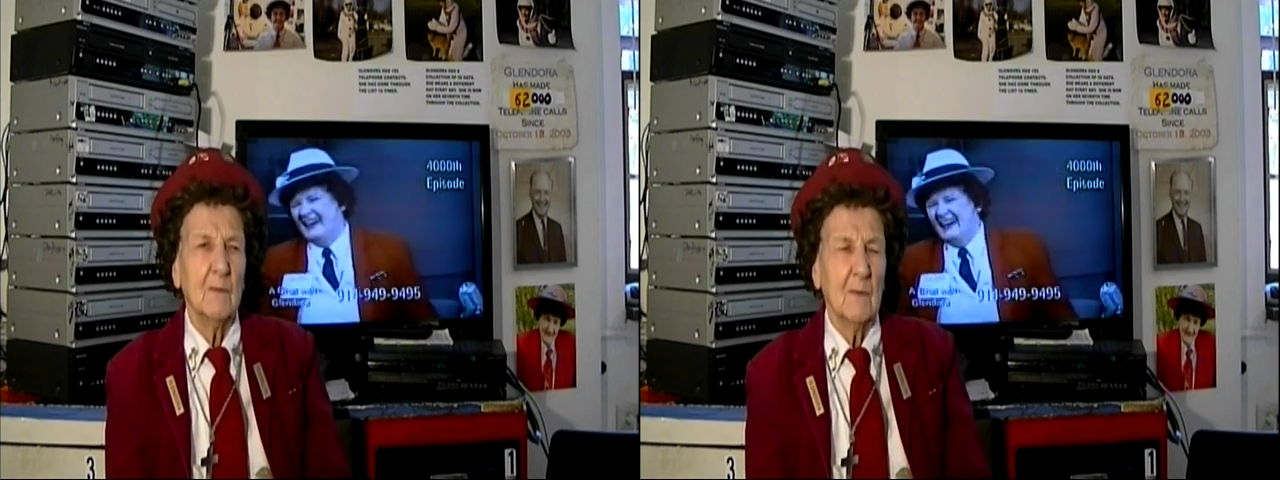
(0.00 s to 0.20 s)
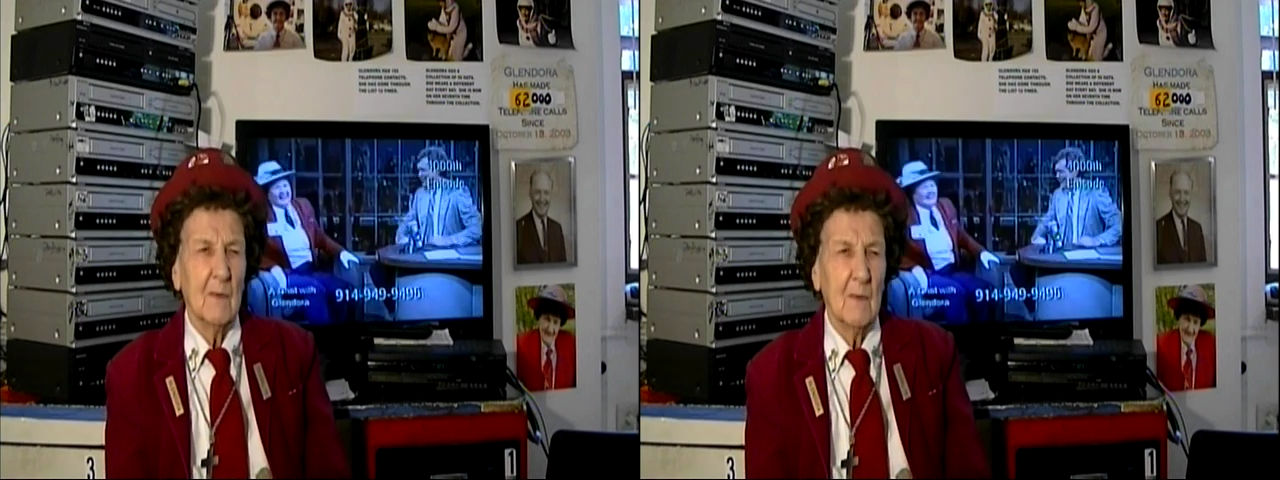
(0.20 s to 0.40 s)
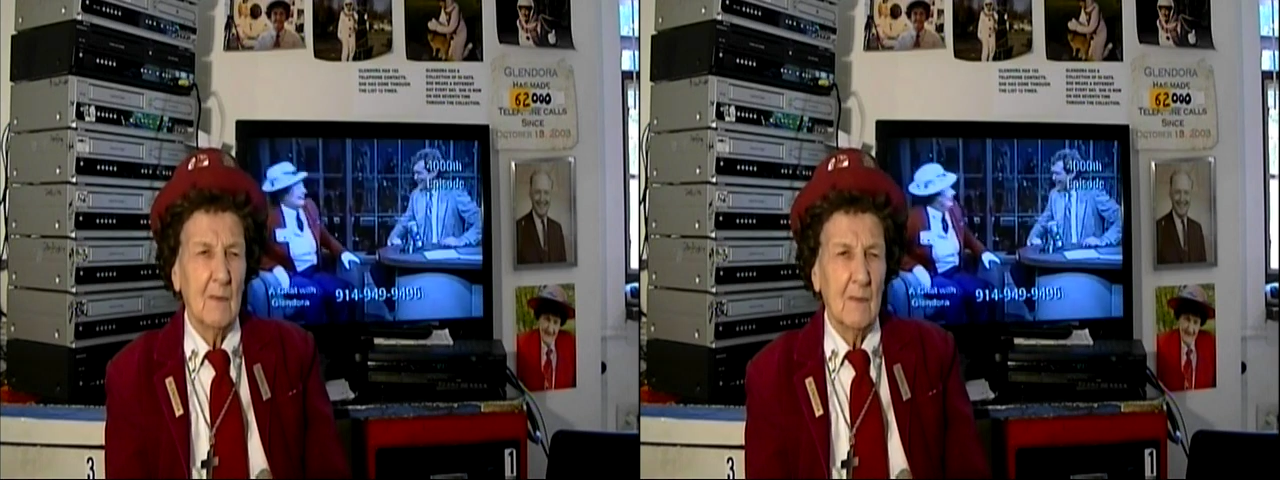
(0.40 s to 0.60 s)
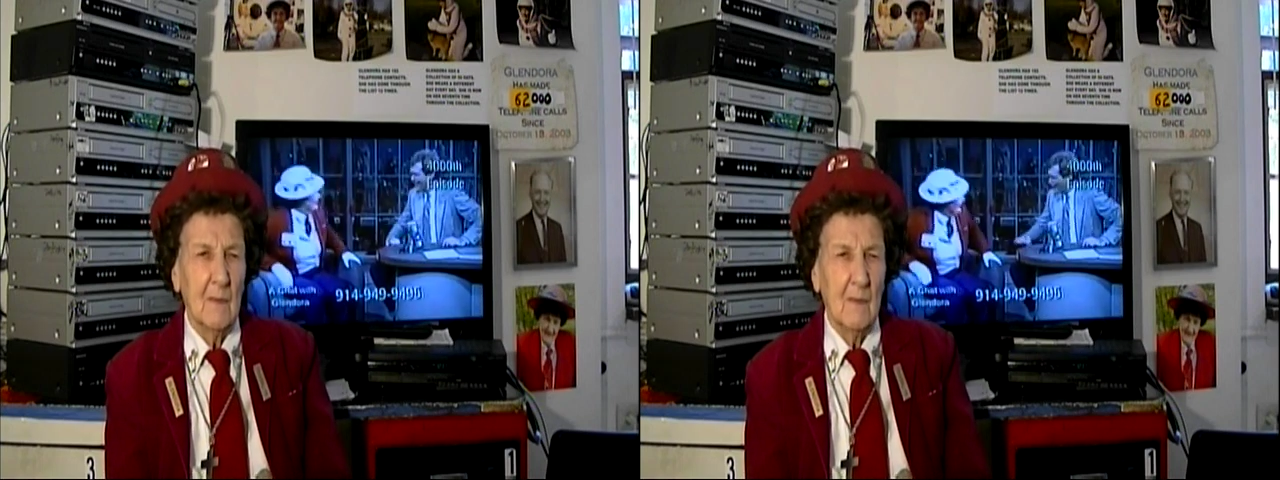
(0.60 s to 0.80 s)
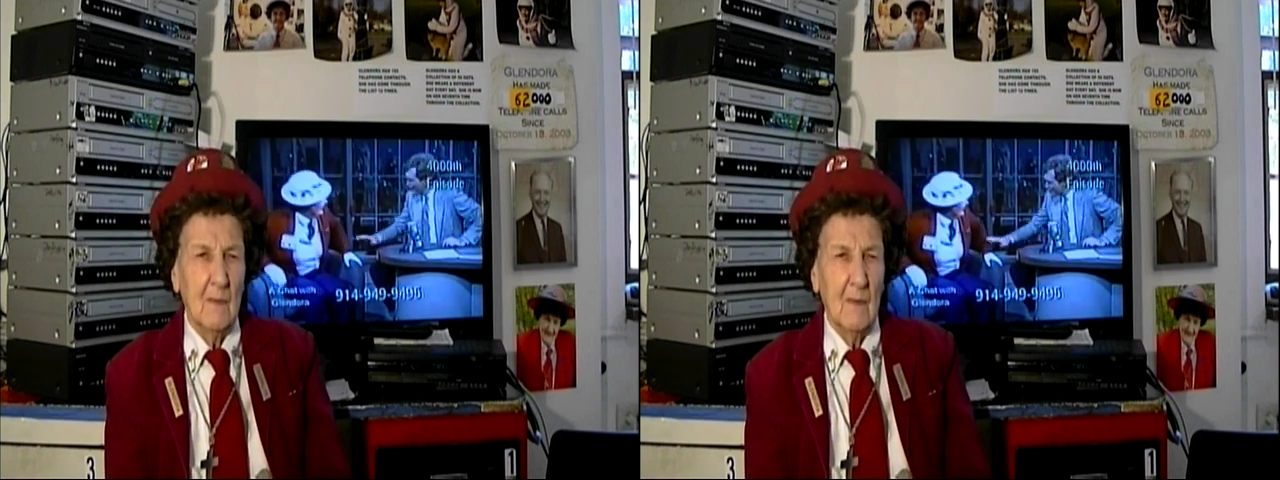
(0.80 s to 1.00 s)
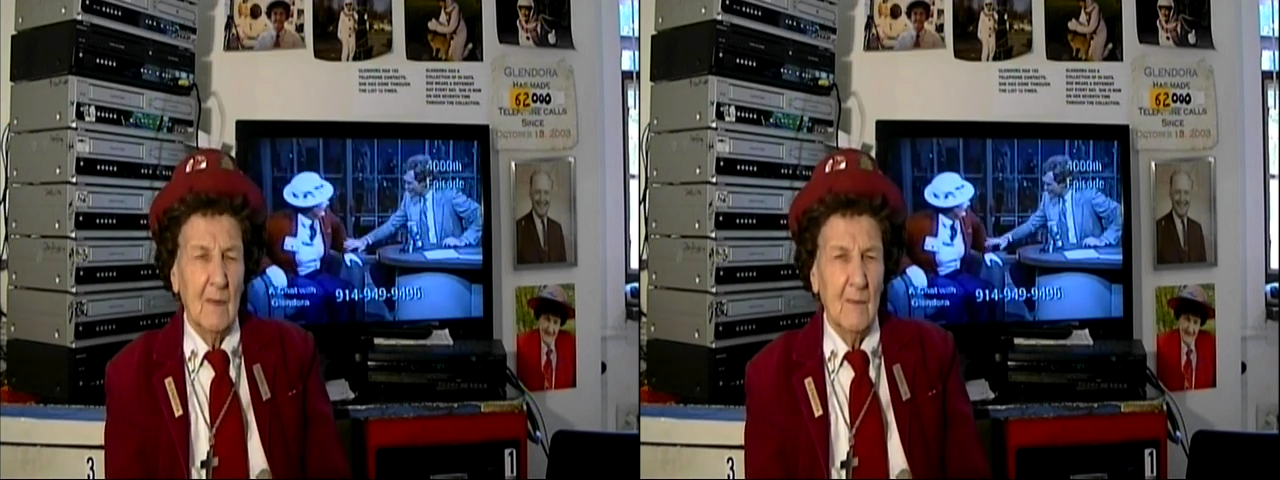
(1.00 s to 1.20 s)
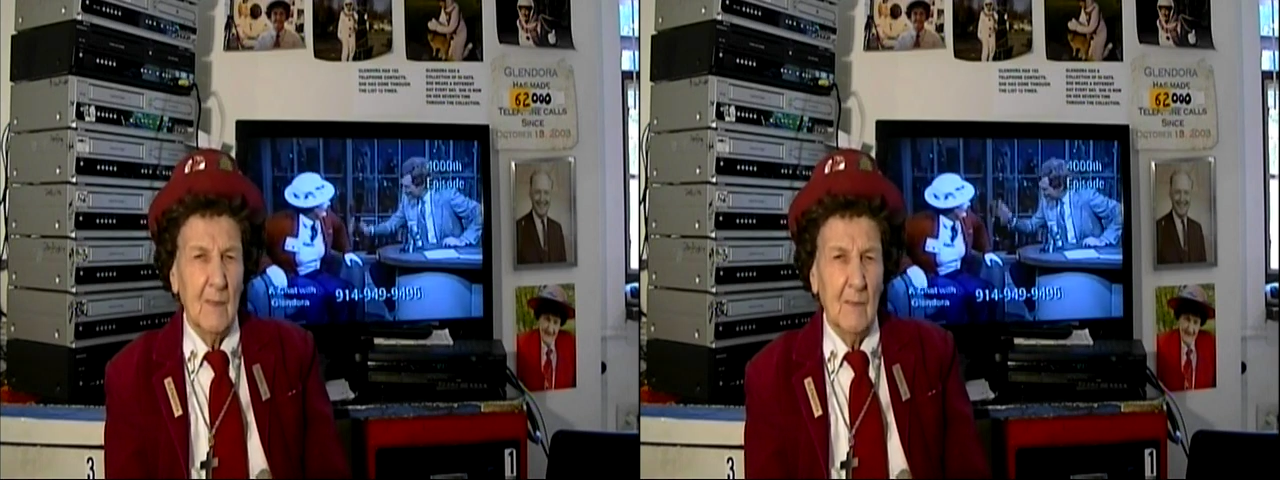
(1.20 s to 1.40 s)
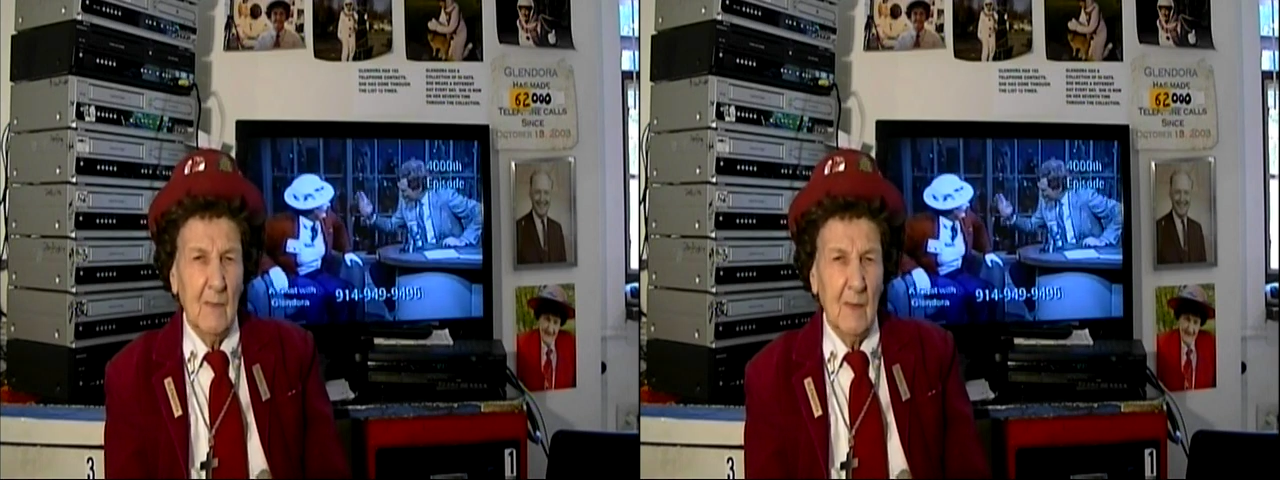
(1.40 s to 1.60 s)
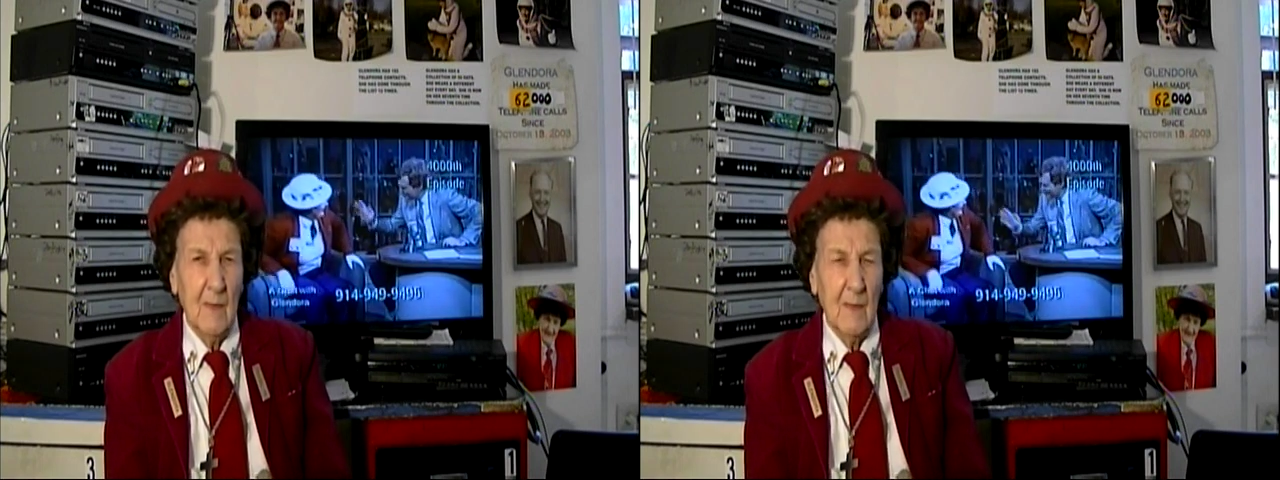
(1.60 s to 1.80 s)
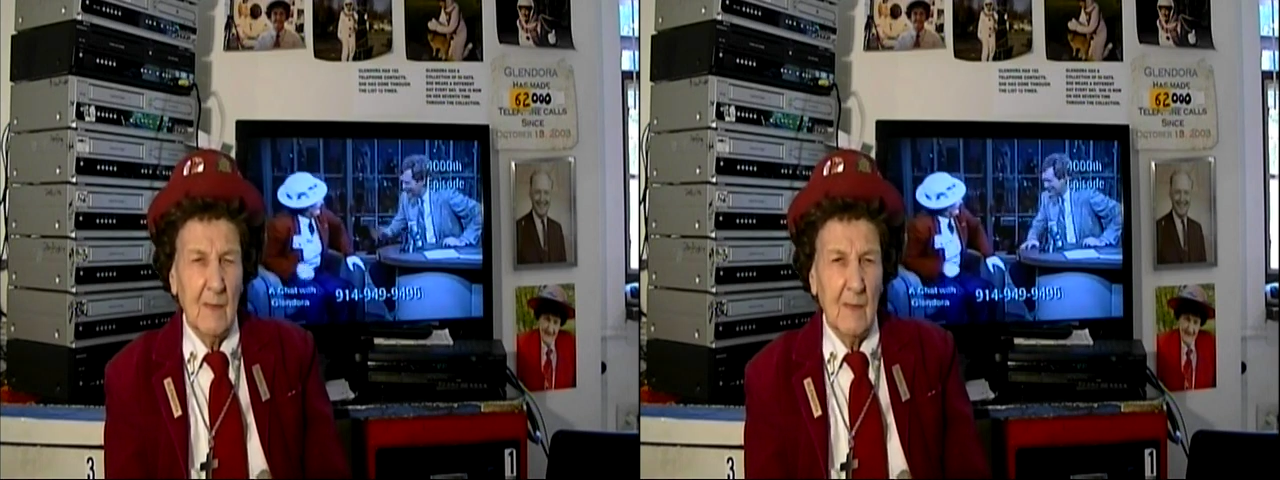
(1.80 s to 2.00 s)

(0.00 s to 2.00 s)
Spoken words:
her every morning.